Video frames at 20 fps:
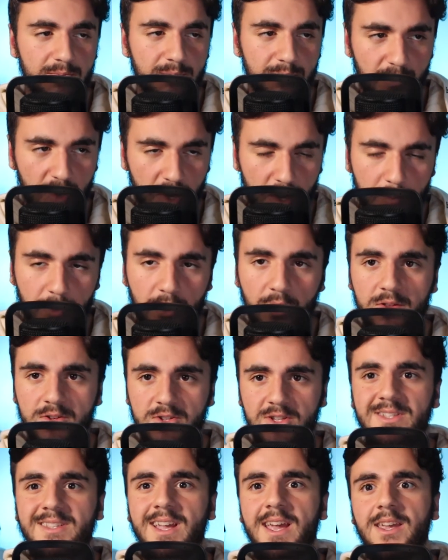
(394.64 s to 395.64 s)
my
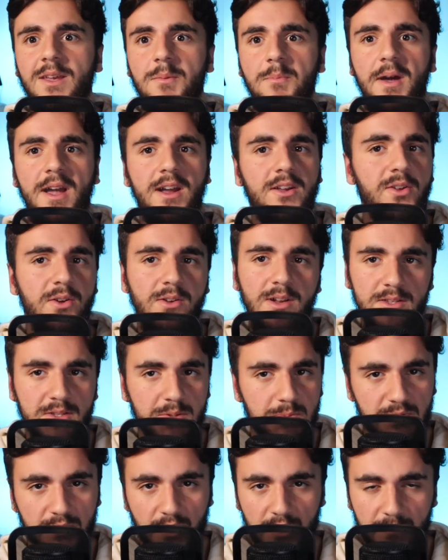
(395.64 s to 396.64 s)
apologies, take it back, don't
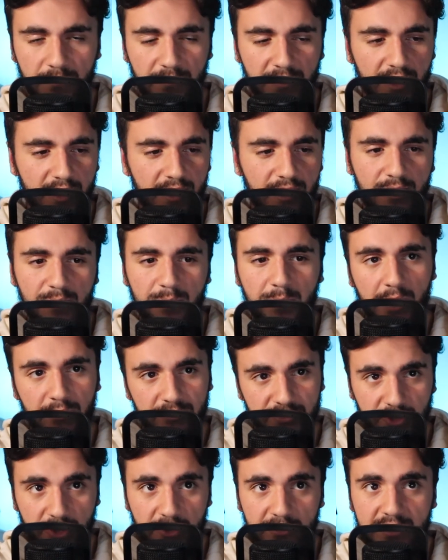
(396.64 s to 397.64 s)
unsubscribe.
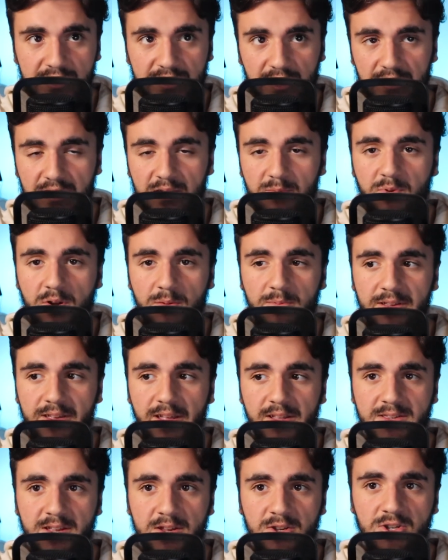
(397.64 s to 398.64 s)
Paul Torres, I think, probably
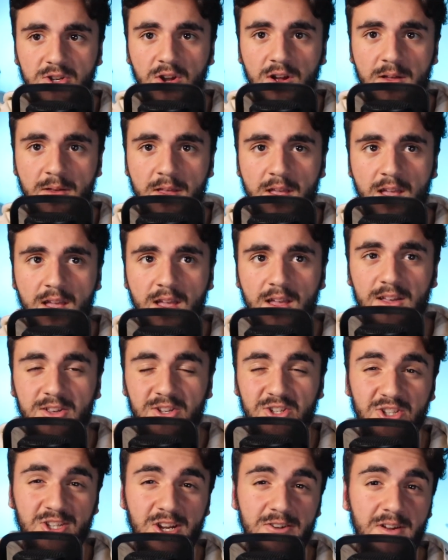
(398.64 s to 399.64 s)
gets that shot.
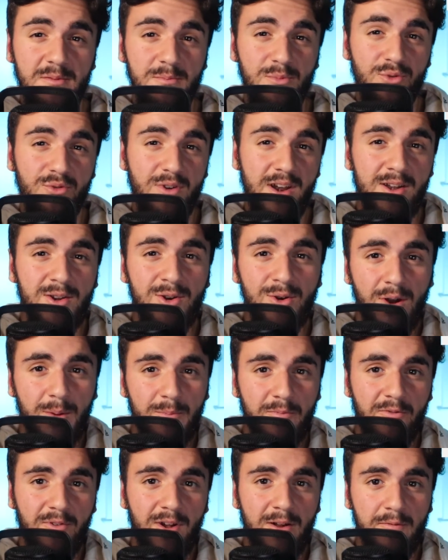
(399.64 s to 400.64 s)
Gerard Moreno
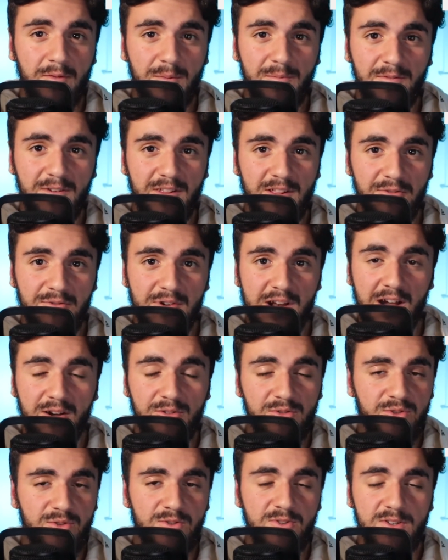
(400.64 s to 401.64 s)
up front from
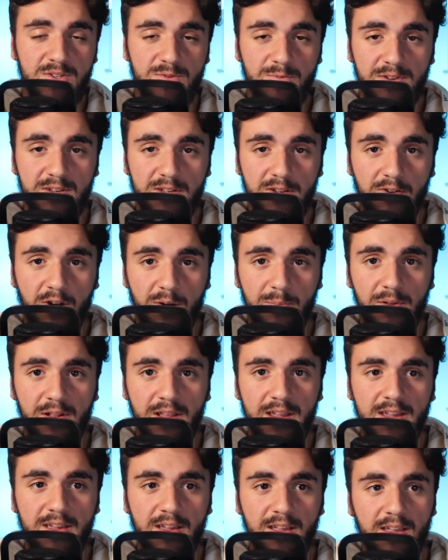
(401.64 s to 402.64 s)
Villarreal did just win a Europa
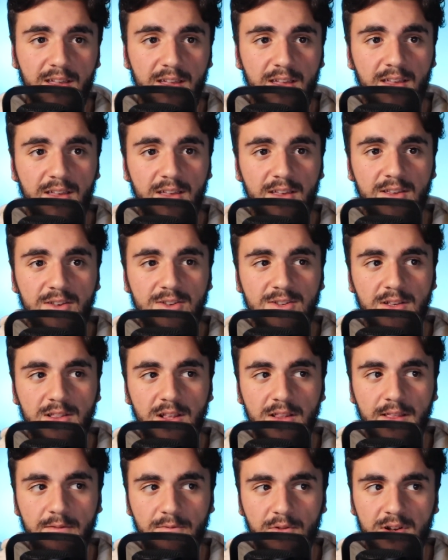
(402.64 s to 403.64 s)
League. So
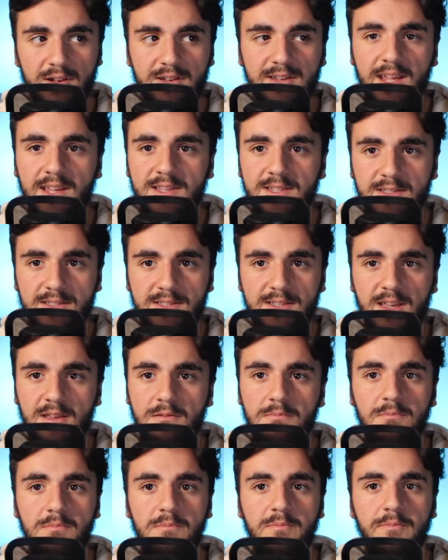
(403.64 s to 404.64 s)
that they've got a decent
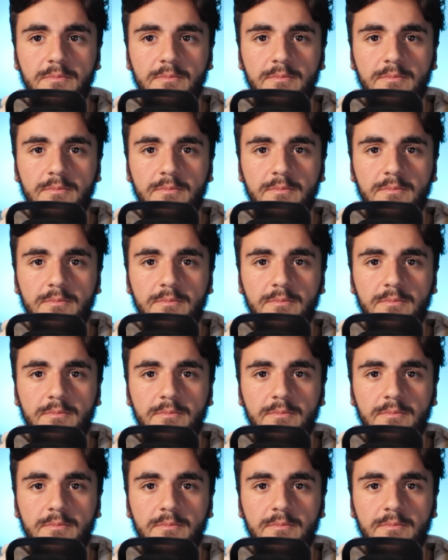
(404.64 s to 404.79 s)
team,